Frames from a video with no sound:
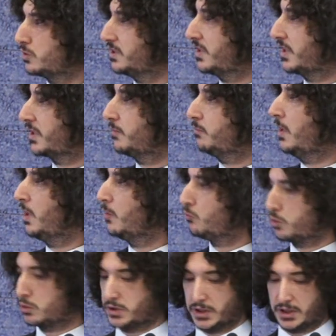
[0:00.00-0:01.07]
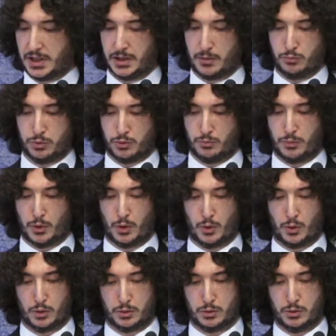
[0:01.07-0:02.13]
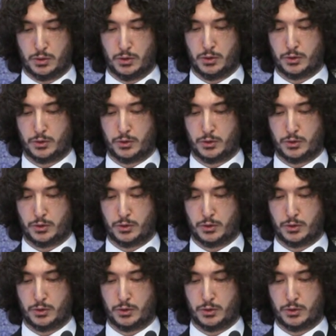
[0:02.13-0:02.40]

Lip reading: Here too, we see that this is true.